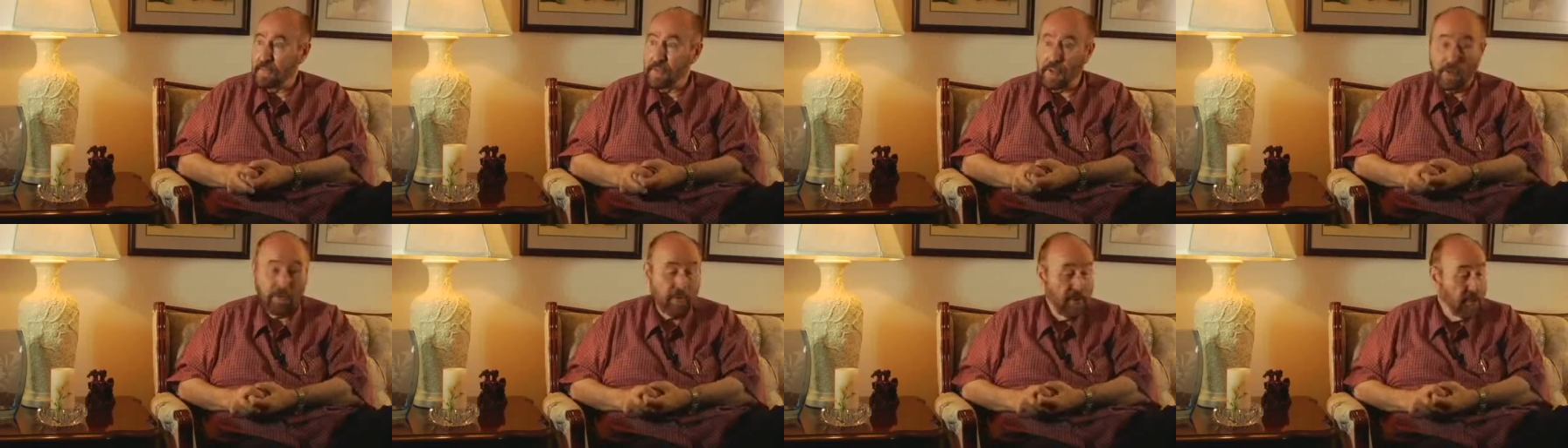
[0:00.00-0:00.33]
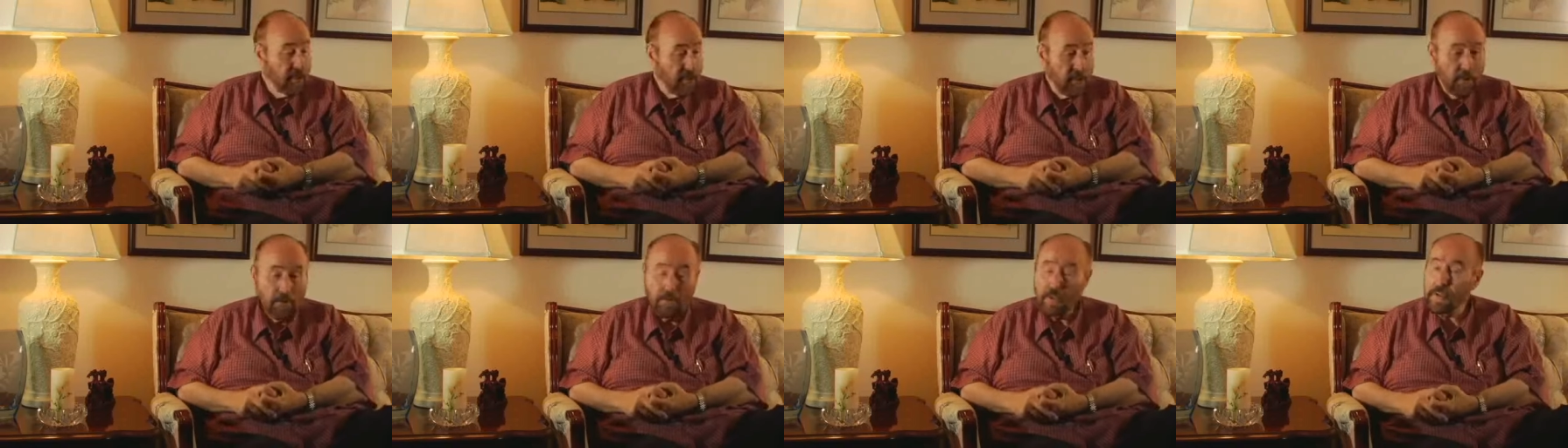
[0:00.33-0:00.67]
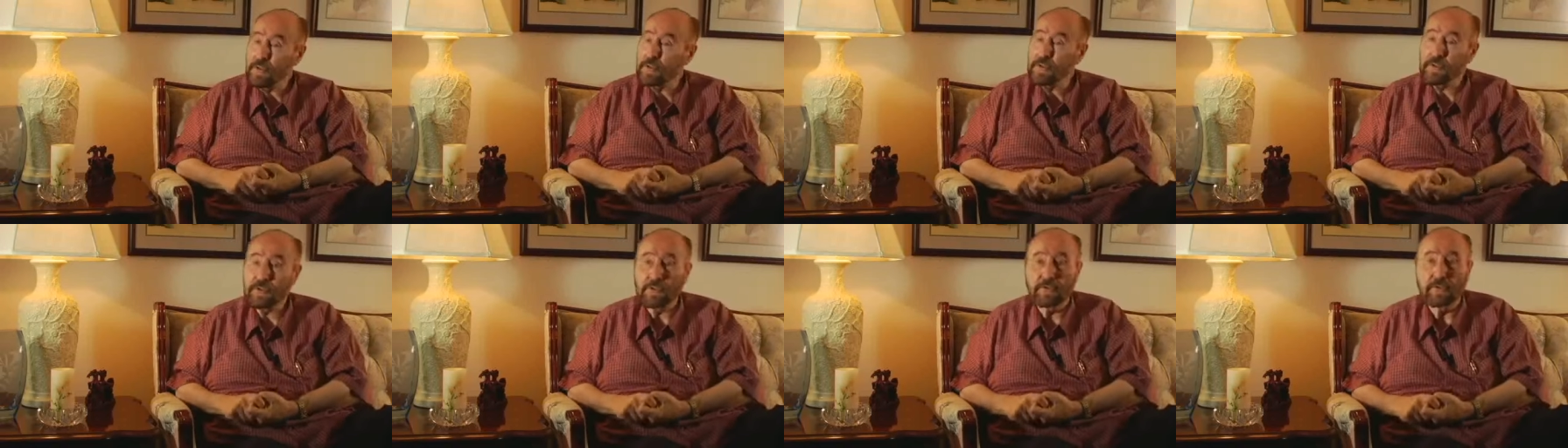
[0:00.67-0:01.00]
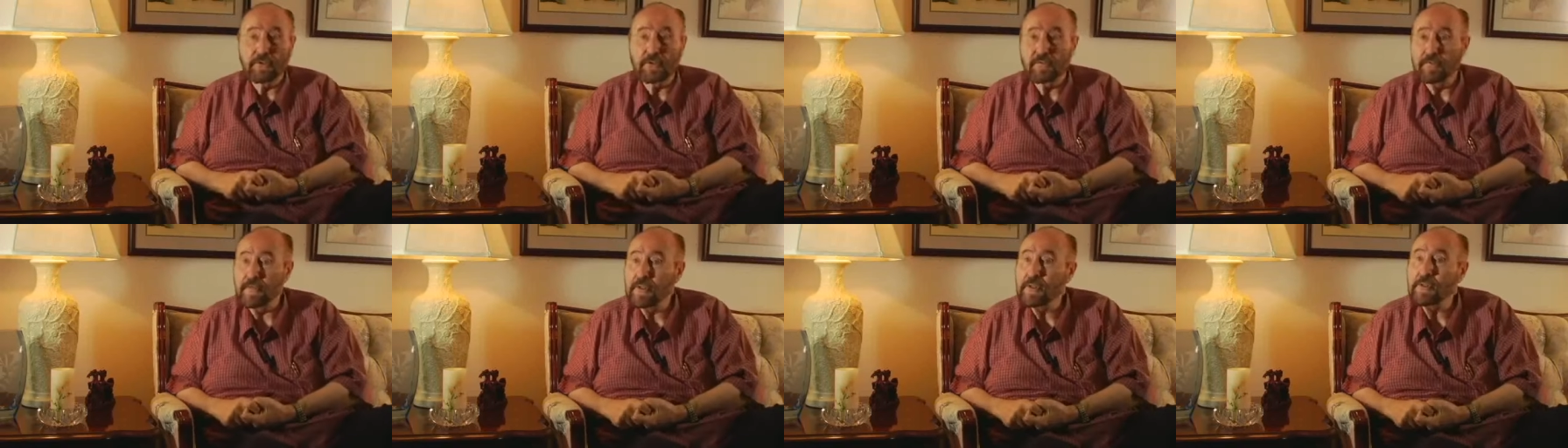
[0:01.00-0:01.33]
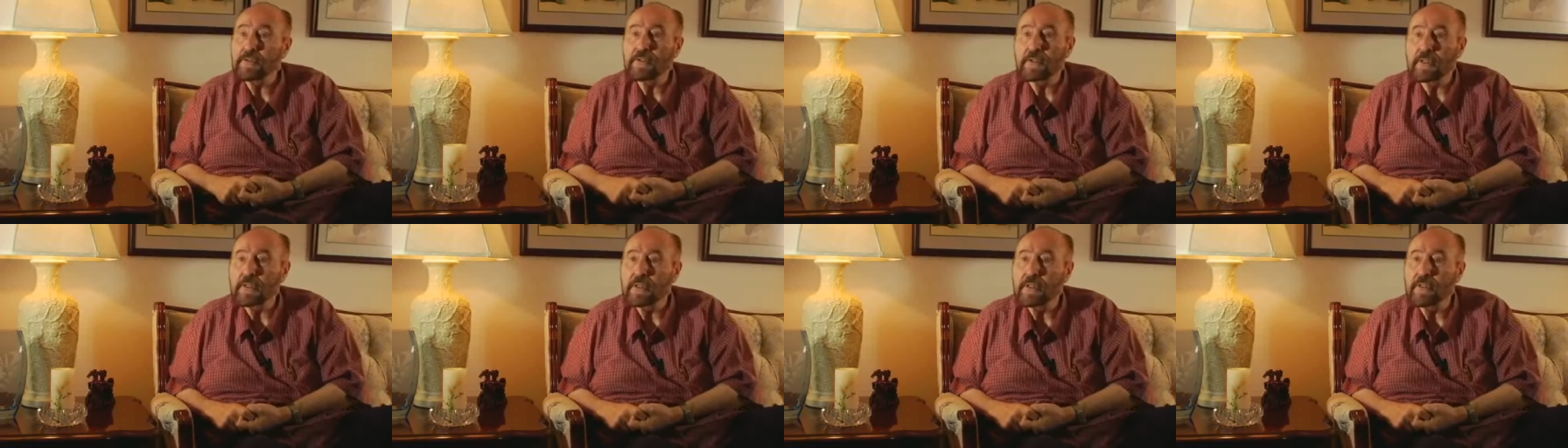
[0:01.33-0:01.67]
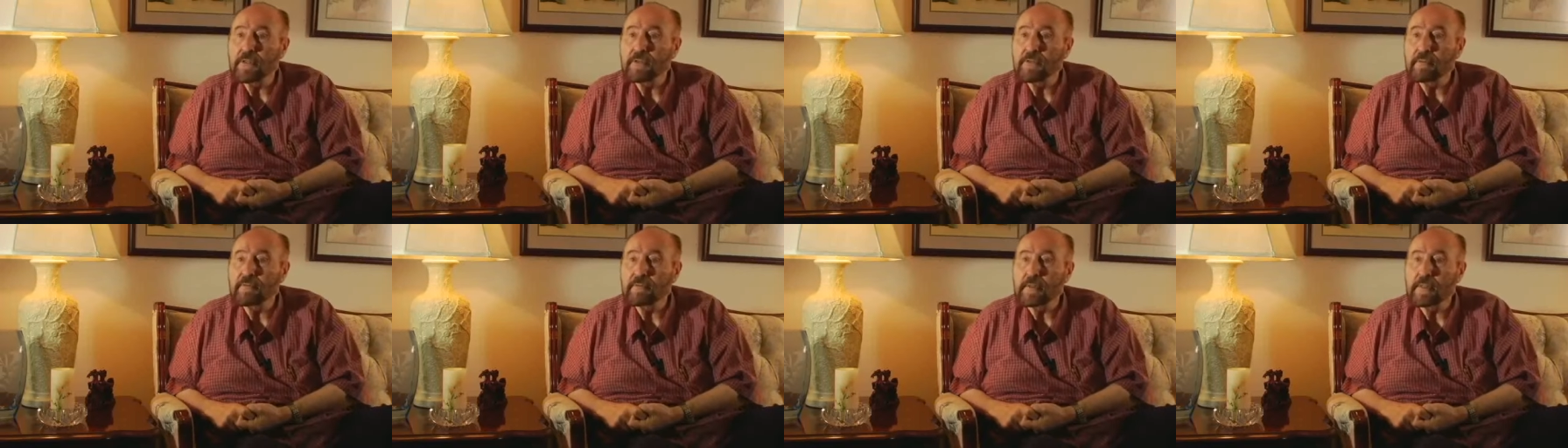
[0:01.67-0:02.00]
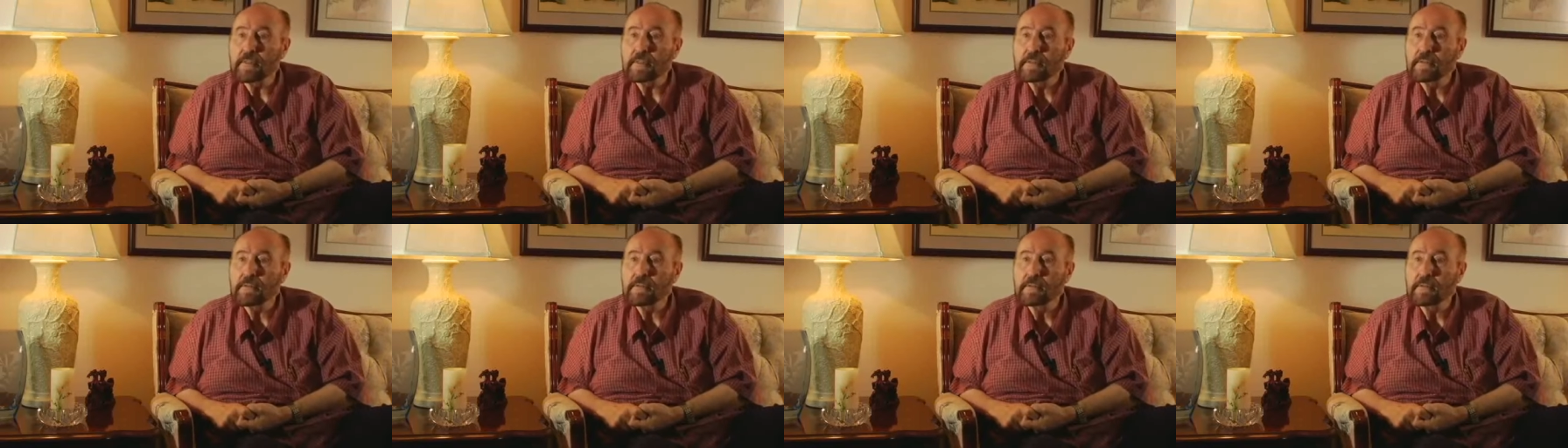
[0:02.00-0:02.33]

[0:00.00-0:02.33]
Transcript: There is no other source of energy in the universe.